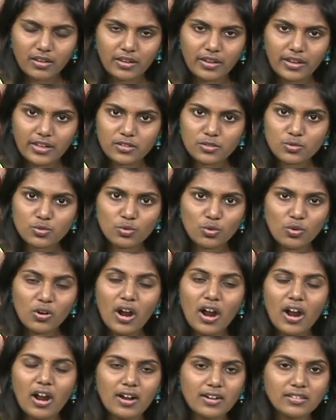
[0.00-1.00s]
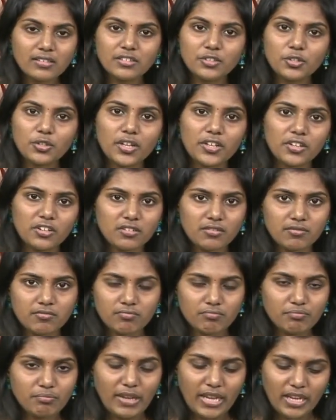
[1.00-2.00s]
get so hard that you
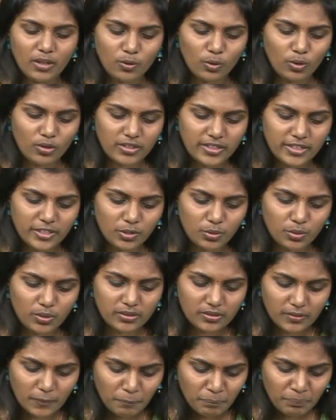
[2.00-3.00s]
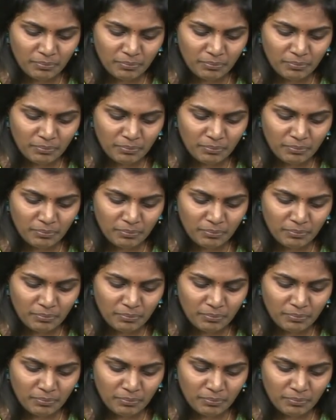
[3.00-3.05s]
cannot make hole into it.